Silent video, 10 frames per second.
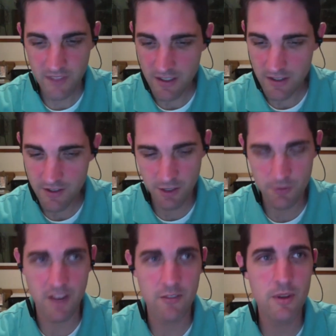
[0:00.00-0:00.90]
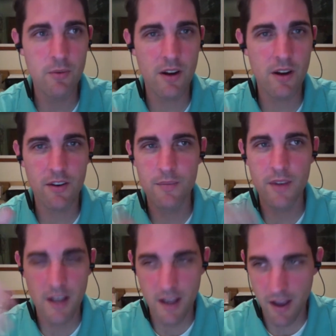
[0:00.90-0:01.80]
self-driving being one of
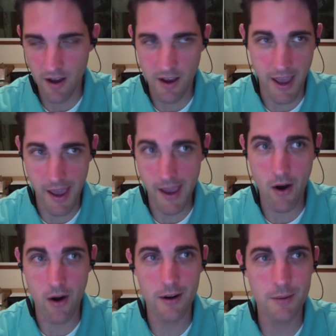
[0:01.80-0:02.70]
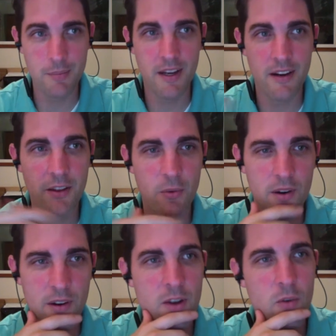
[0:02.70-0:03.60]
them, AR being another
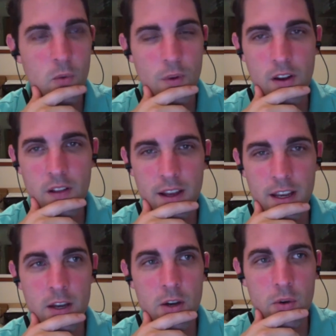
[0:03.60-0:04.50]
one, where they're like,